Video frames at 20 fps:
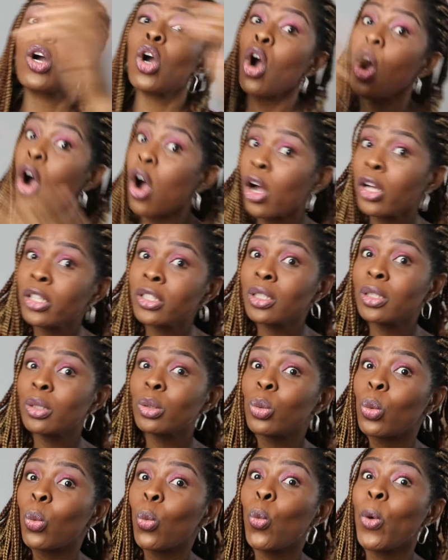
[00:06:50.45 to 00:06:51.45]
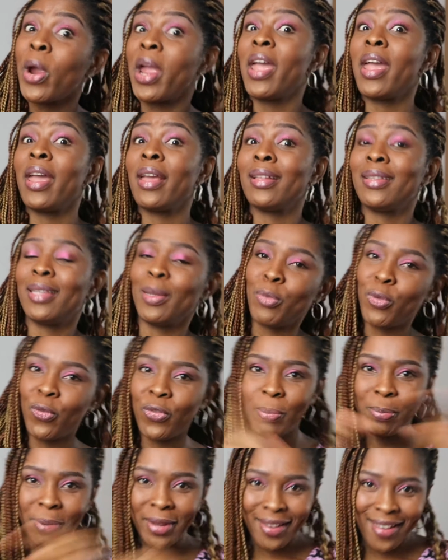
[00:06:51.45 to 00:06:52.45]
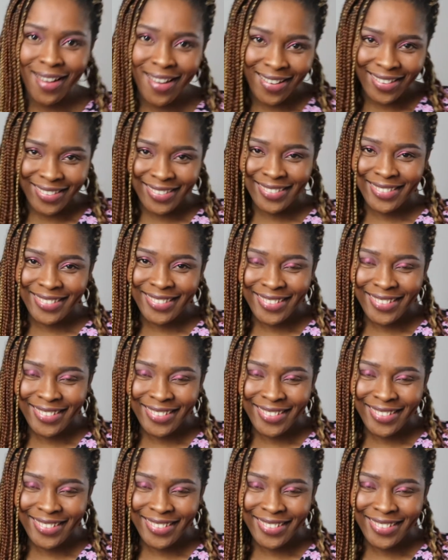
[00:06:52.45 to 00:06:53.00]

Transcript: courts where the movie began.